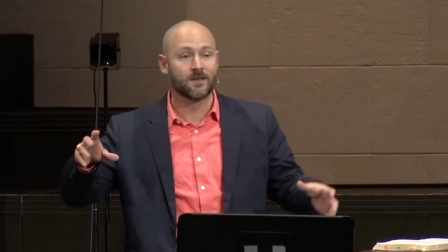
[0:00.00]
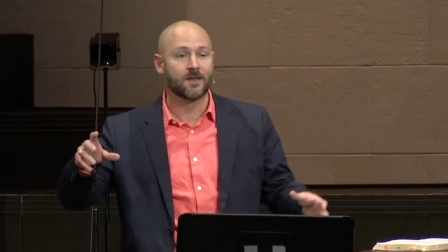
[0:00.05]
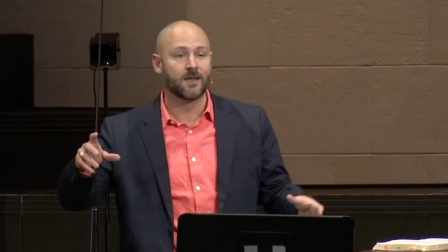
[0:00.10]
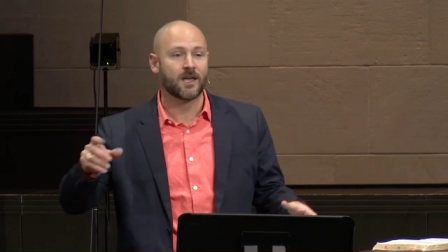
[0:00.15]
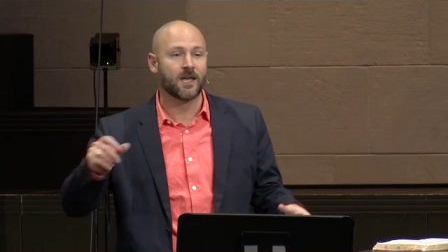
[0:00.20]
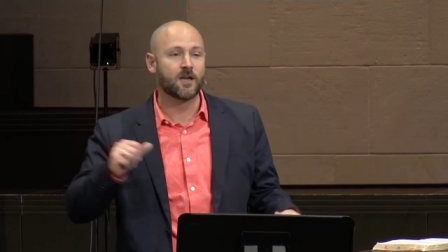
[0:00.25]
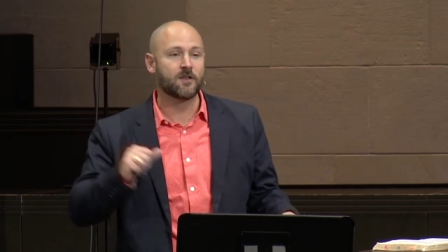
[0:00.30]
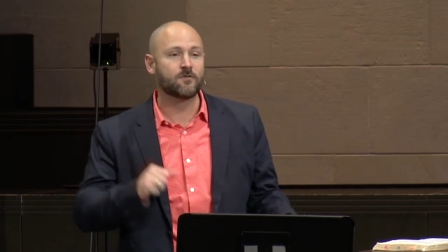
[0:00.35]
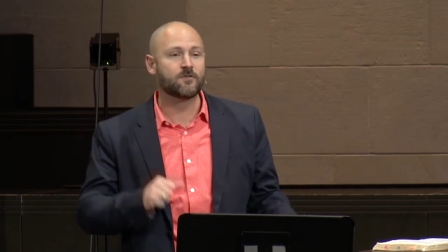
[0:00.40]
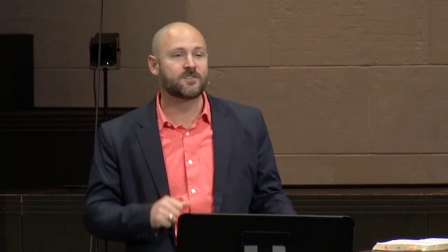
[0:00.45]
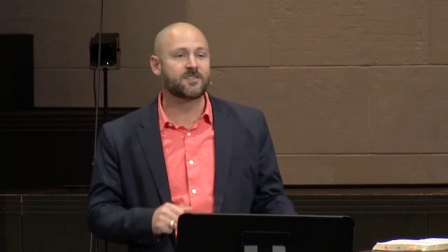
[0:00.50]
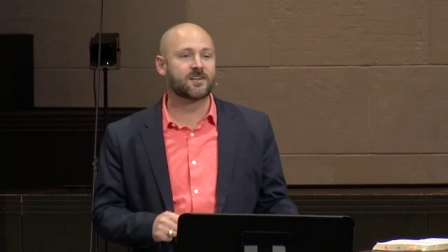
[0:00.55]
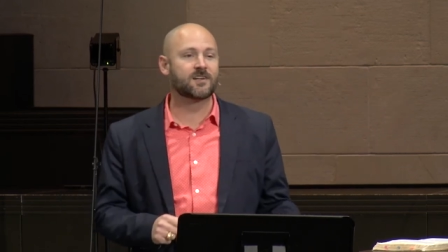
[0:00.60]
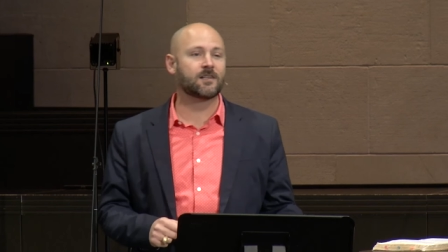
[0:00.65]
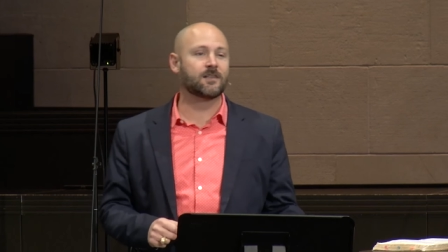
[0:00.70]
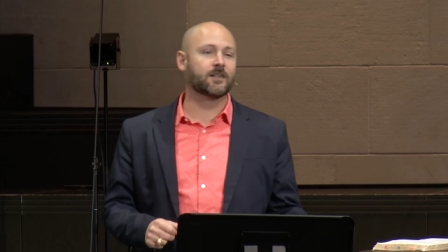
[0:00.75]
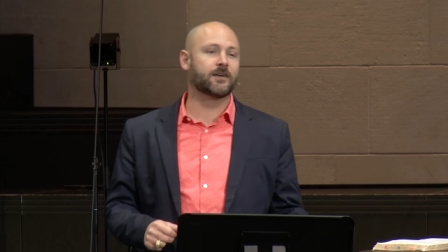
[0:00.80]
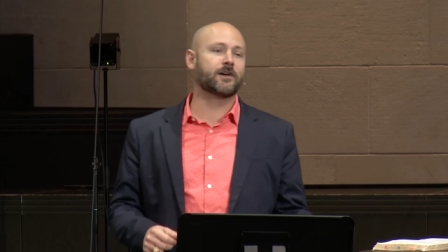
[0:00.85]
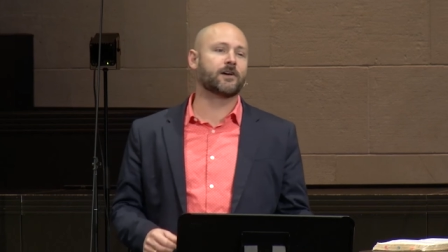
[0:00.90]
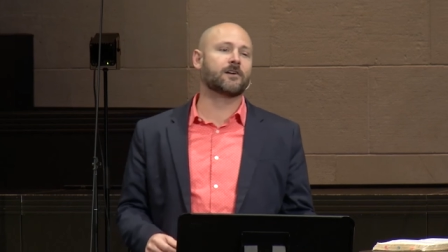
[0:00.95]
and
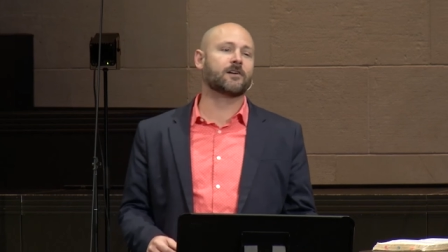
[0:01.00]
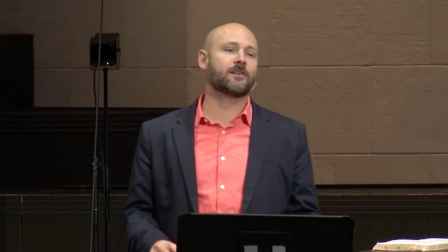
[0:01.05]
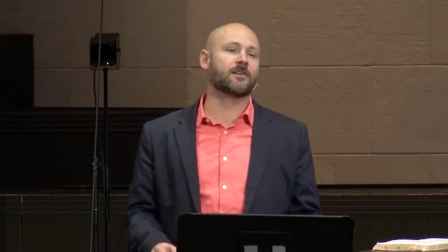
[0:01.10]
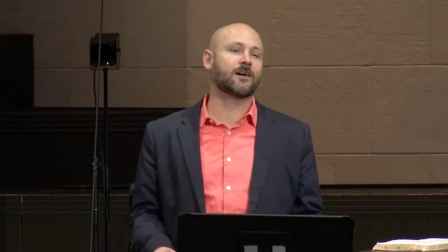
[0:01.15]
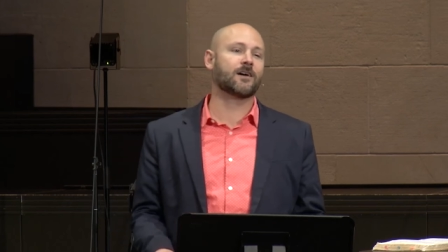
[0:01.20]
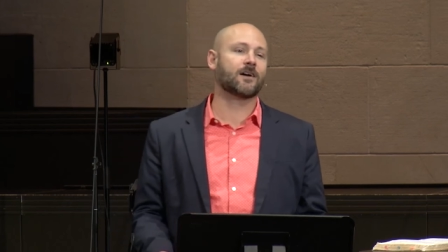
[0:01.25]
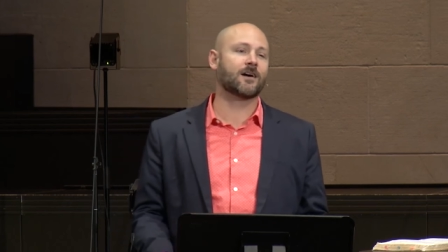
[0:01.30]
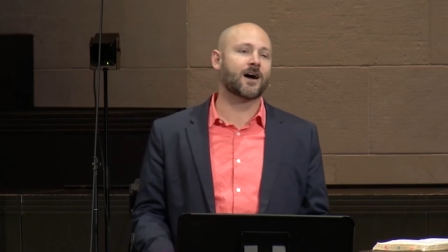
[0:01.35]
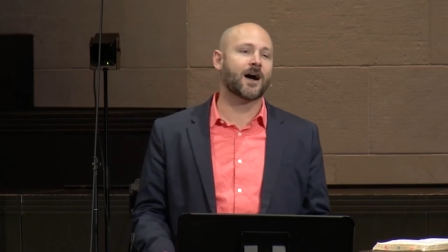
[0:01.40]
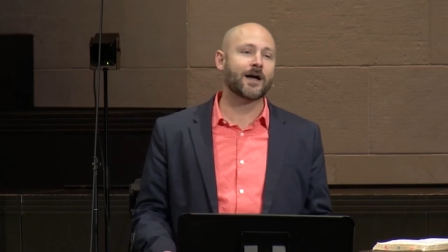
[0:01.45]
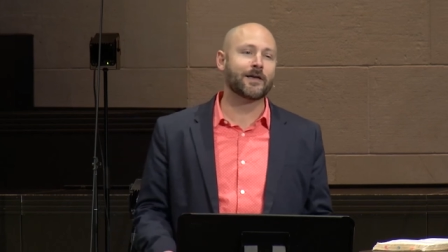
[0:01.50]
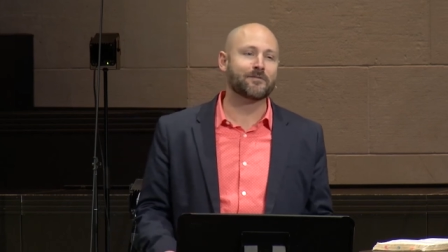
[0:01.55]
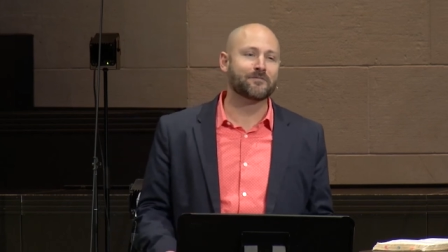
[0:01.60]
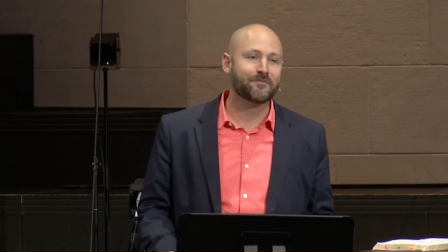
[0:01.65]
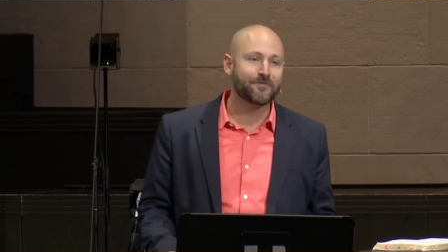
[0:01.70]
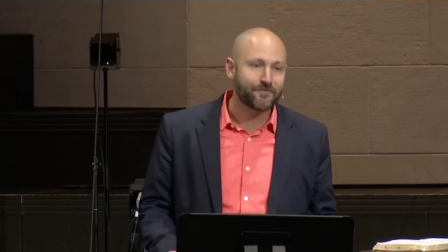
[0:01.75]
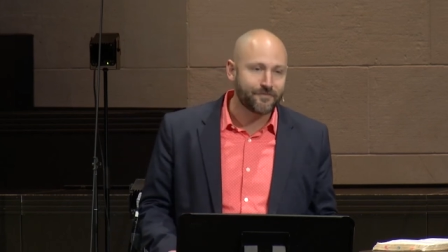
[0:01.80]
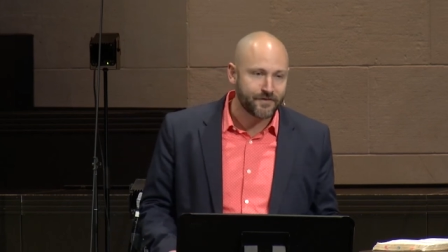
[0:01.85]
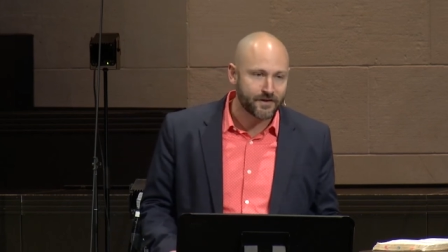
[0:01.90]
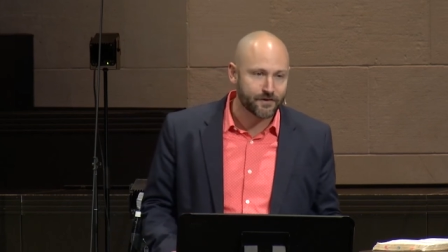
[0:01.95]
declared, I am
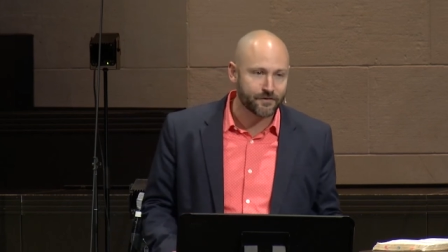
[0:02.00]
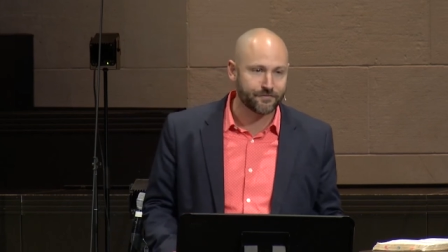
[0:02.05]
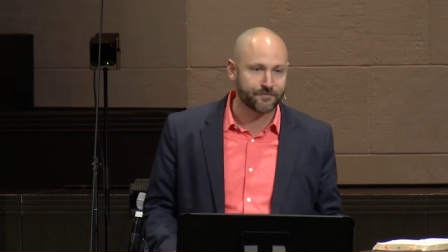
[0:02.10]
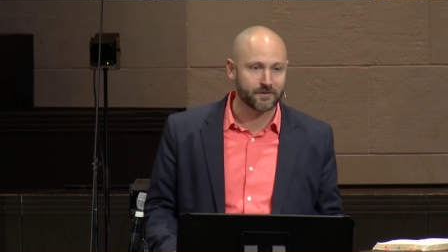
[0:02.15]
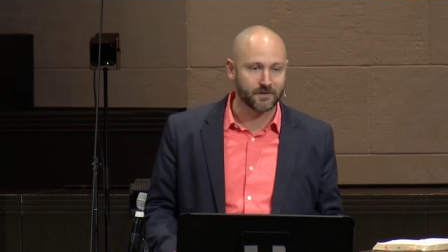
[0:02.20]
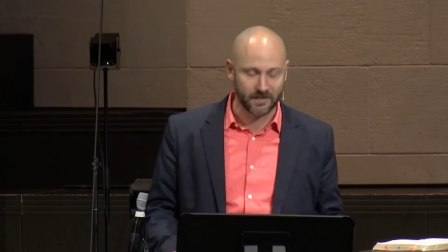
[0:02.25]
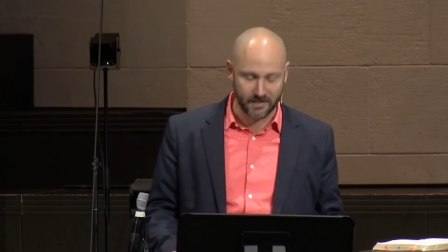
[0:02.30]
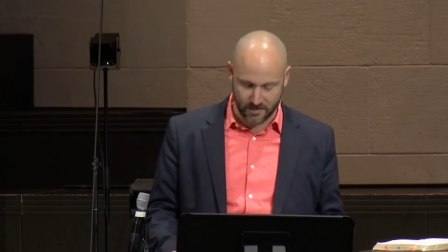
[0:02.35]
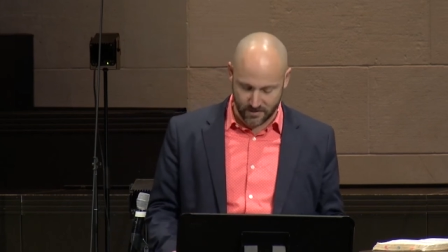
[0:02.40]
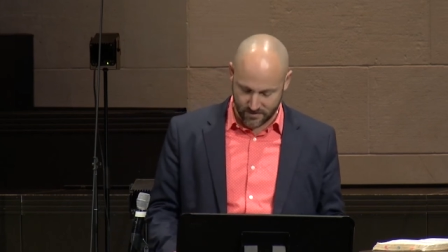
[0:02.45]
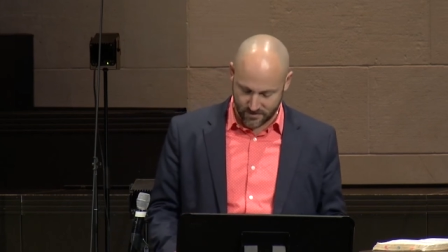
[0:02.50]
fearfully